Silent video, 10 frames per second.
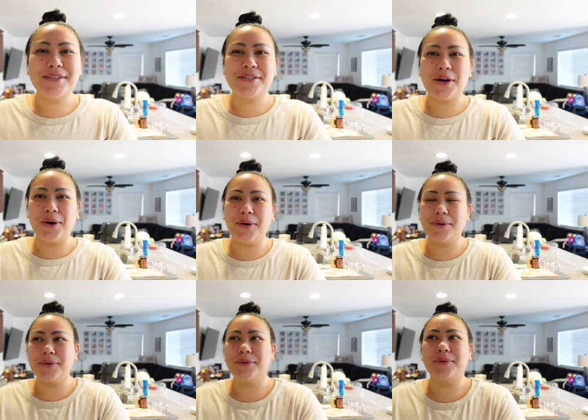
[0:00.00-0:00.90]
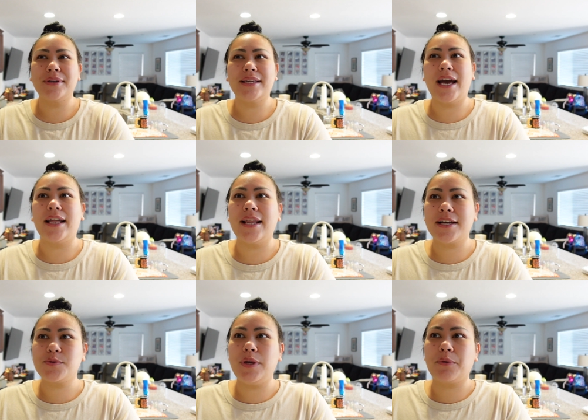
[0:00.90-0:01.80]
so yeah,
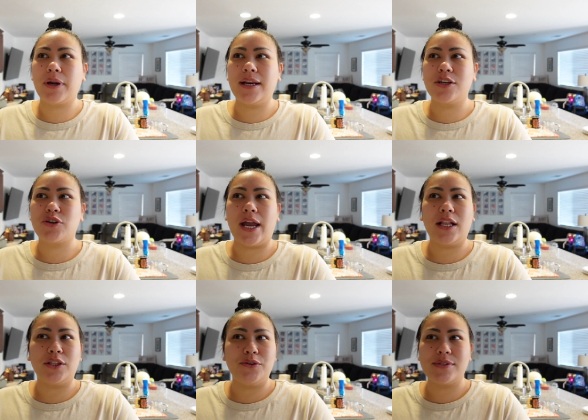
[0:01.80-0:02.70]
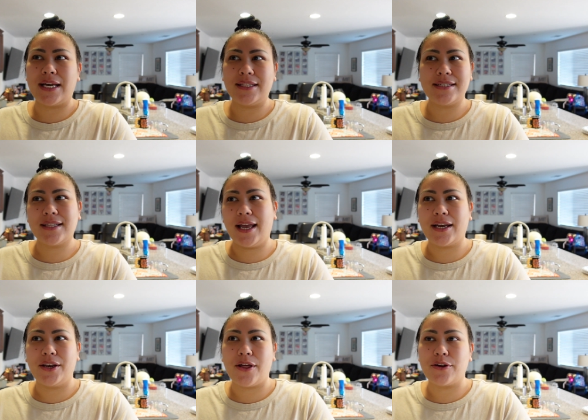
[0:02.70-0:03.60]
next week we're gonna try to lose at least
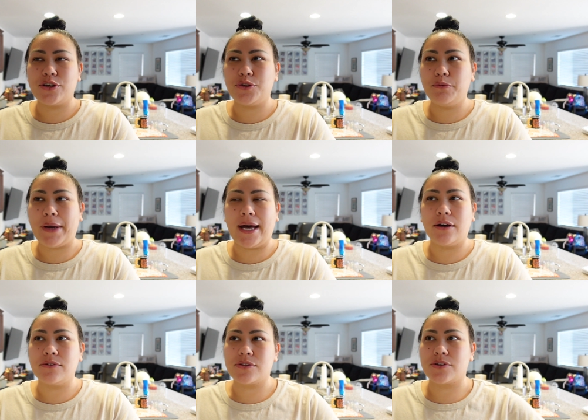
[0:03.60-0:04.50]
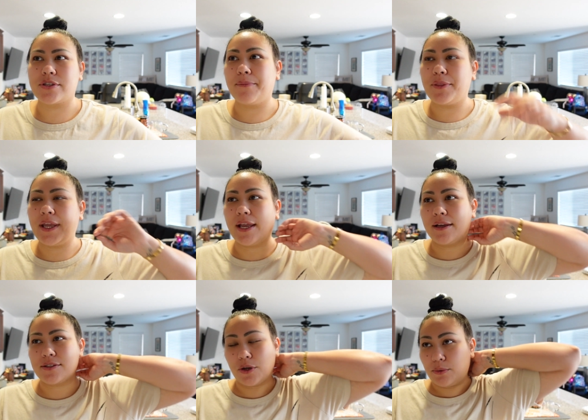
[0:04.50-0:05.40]
like another two pounds or
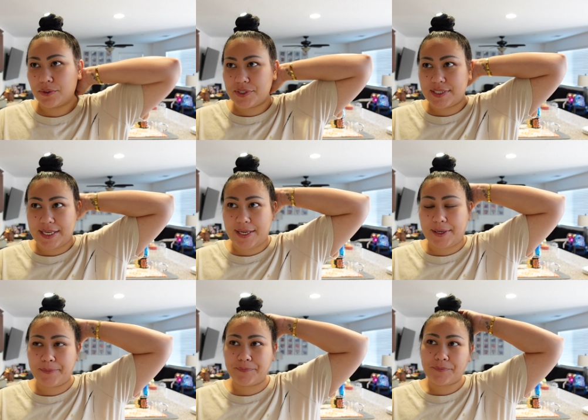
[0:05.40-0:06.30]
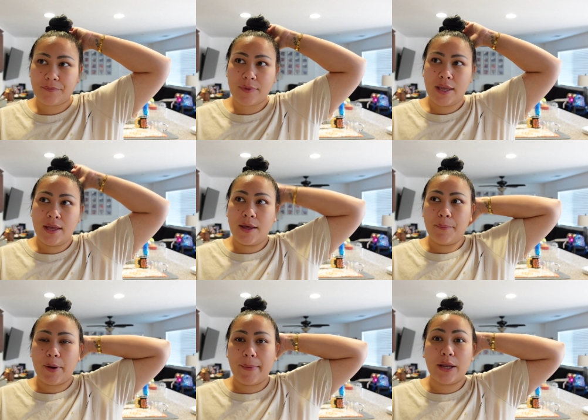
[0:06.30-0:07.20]
something. So we'll see.
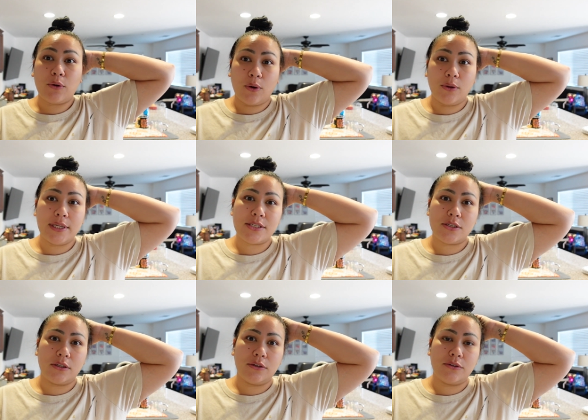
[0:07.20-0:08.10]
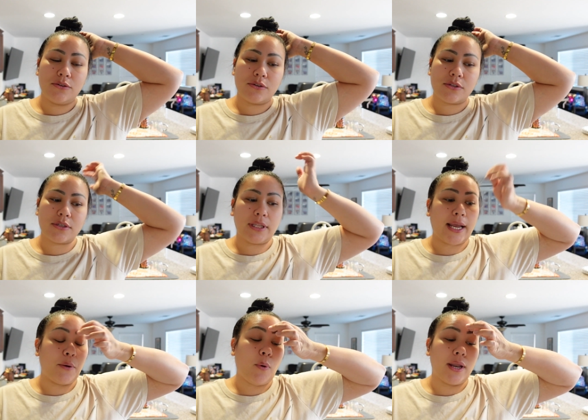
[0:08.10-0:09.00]
But my goal is to lose, like
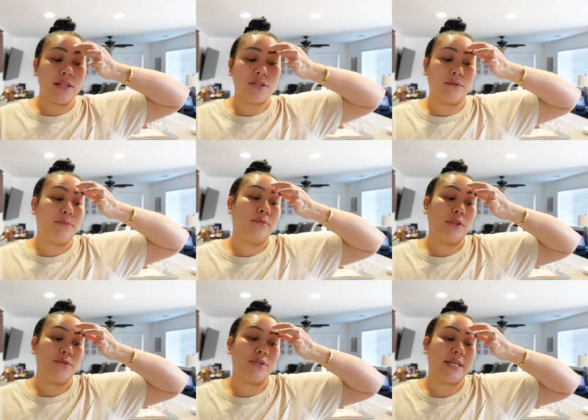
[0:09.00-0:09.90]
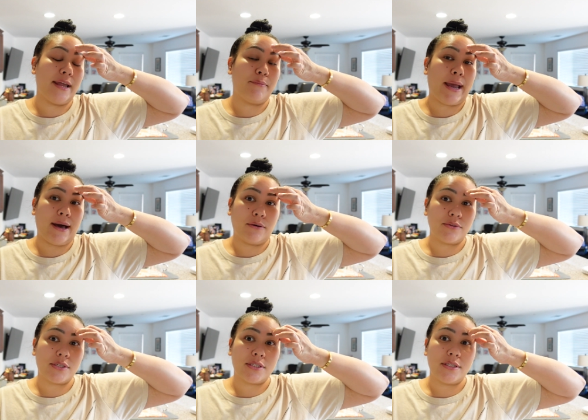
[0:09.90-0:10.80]
I wanted to lose 10
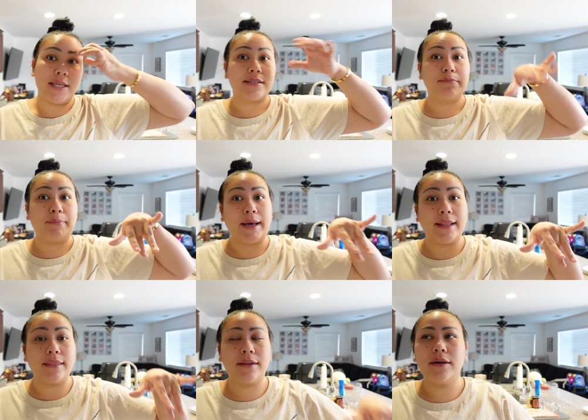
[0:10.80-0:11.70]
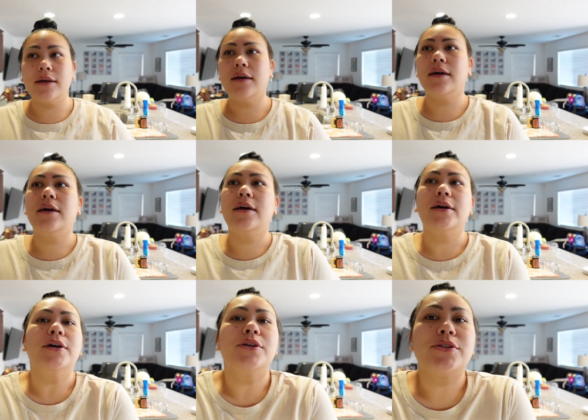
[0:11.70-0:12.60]
pounds this month.
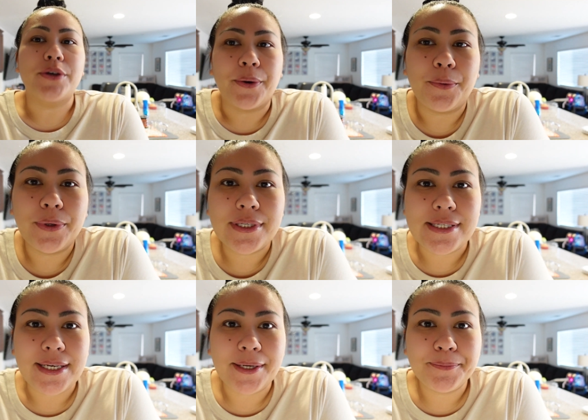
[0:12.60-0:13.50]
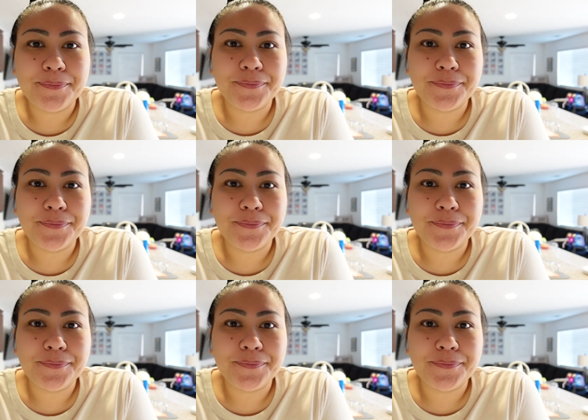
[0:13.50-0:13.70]
So we'll see.